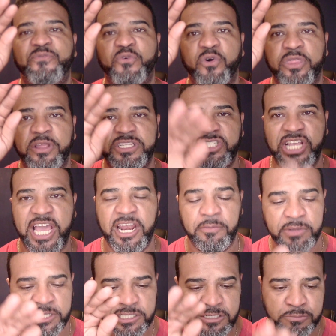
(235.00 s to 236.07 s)
for the
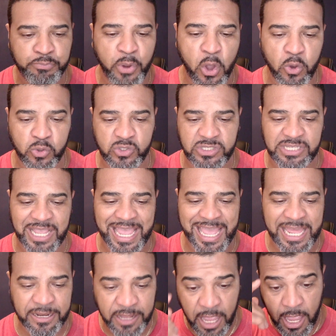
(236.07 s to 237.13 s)
Gentleman's Post,
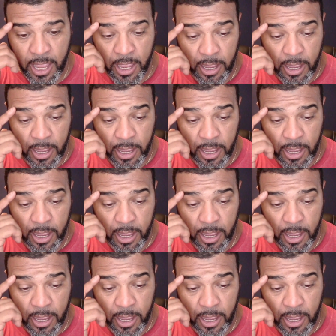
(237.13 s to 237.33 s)
and